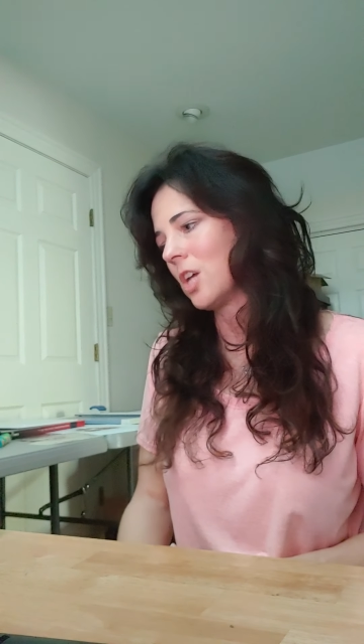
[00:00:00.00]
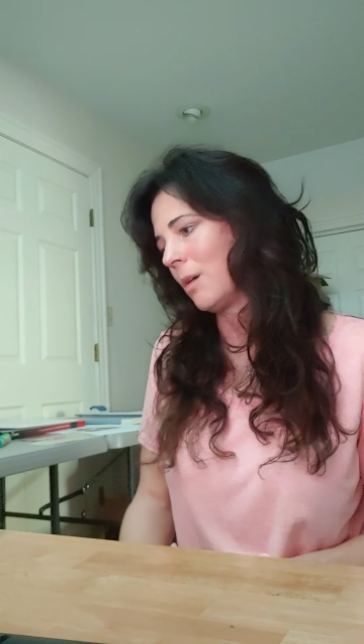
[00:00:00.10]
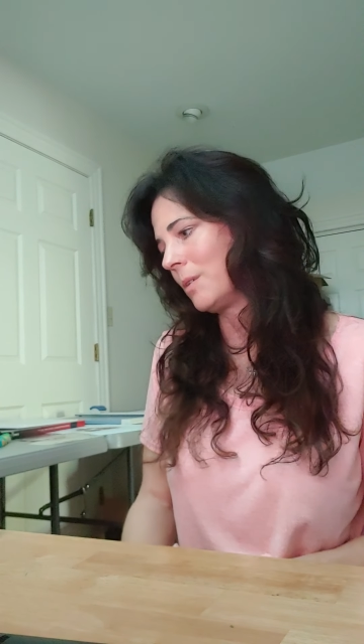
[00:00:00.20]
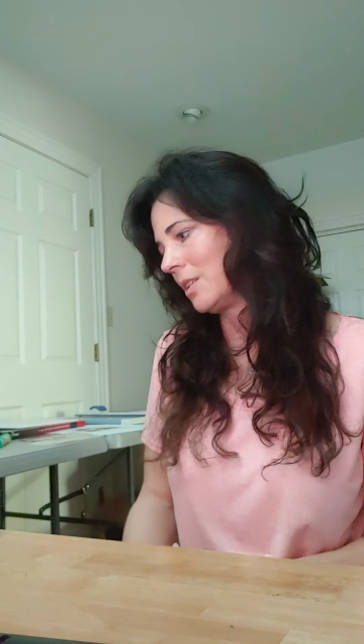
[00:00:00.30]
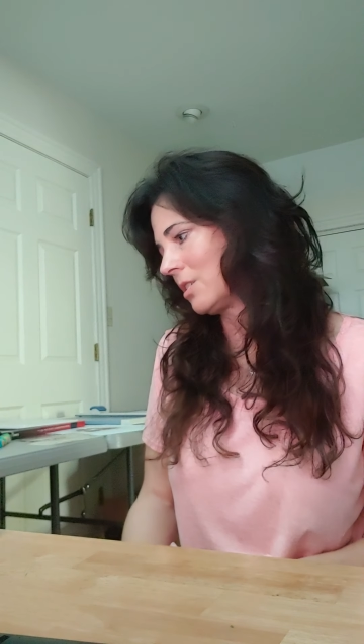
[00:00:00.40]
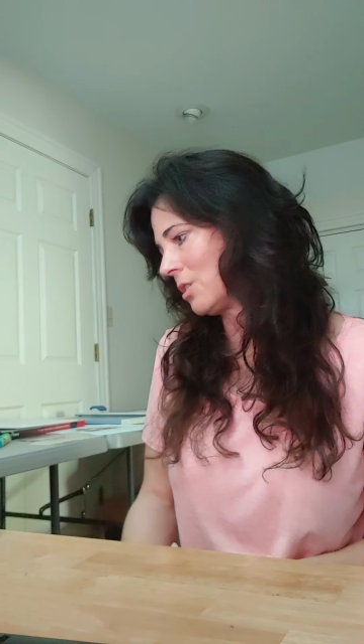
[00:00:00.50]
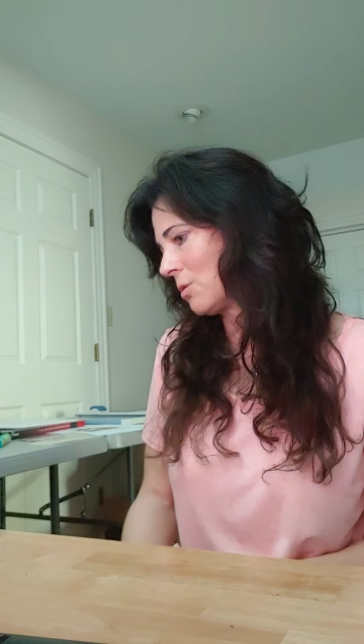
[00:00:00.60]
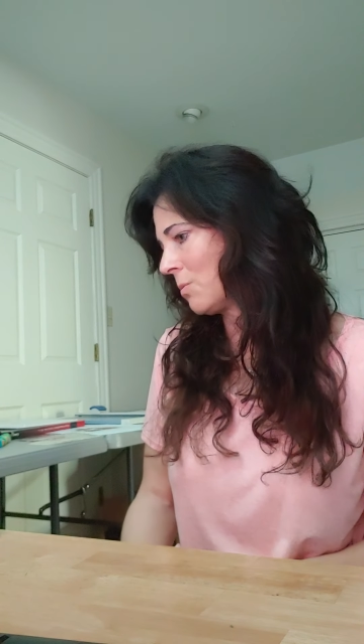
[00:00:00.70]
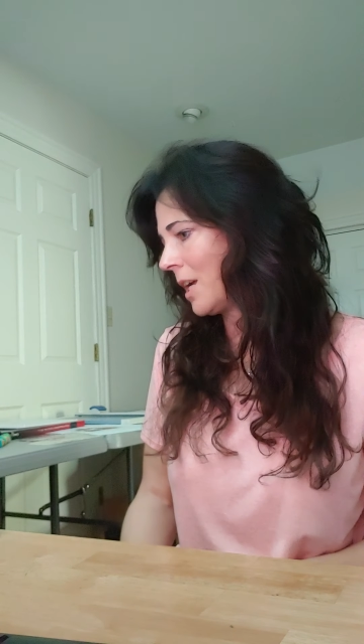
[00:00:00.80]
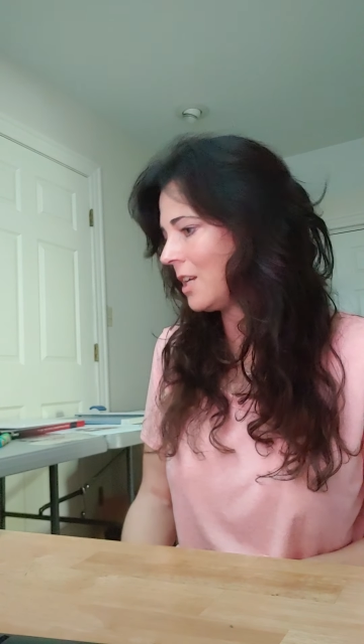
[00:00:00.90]
Tell me the
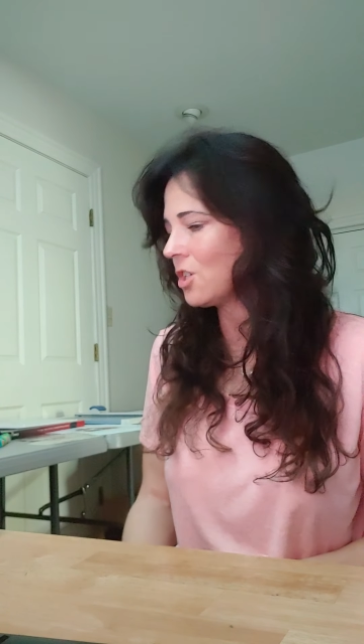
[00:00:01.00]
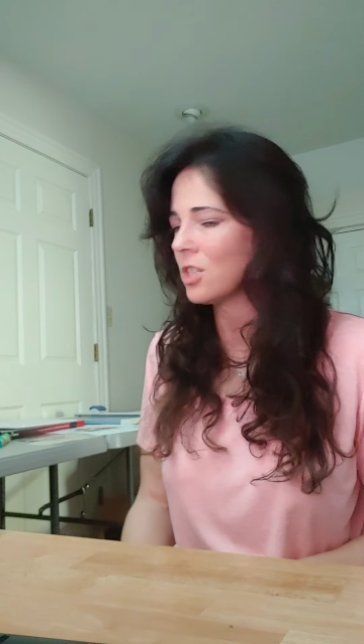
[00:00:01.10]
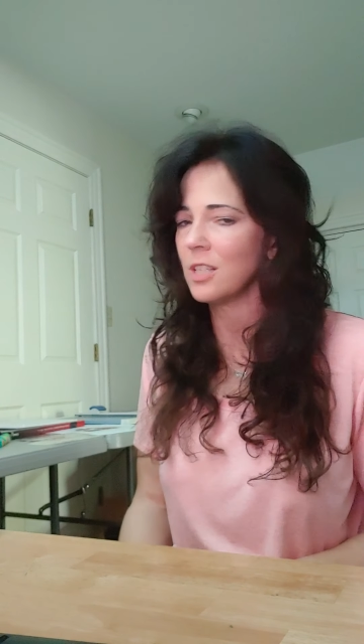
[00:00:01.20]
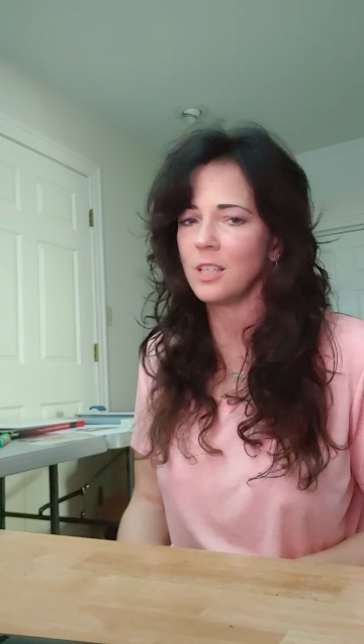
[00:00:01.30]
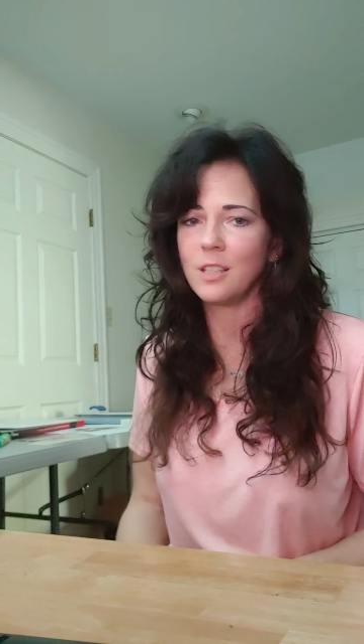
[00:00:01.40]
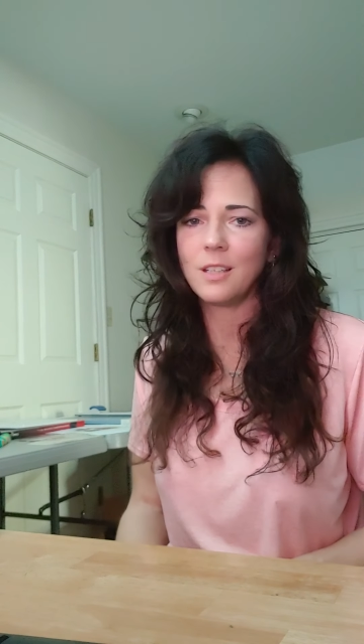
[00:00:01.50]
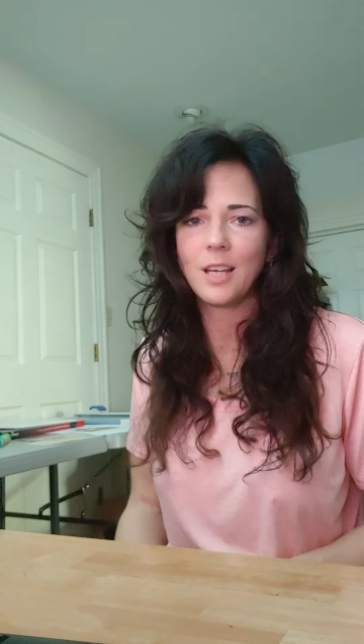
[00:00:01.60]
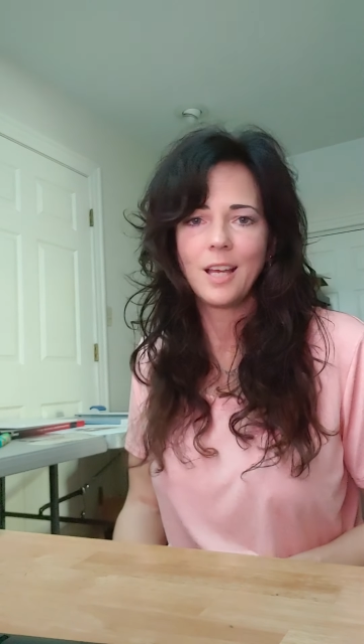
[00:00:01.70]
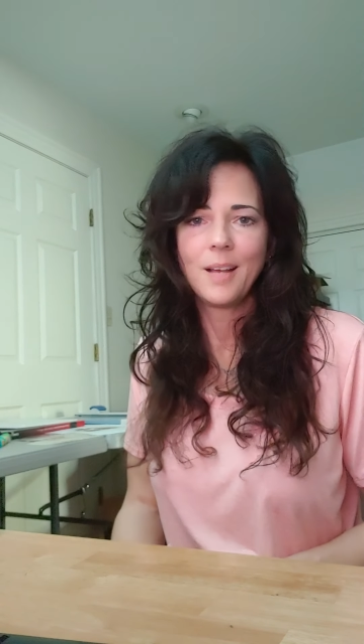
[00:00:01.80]
situation.